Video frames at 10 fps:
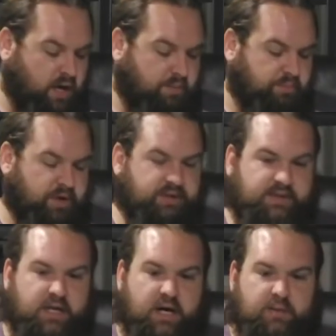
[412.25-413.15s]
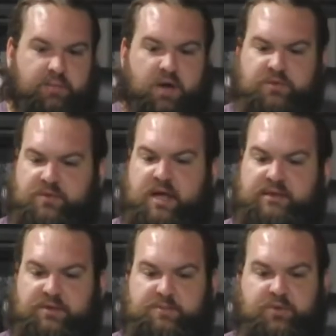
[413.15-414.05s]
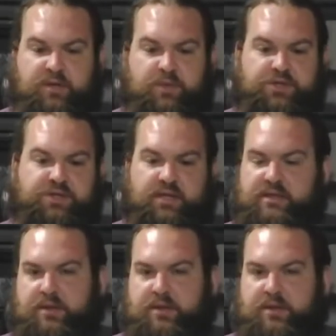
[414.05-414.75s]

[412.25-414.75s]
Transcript: But other than that, that was pretty much it.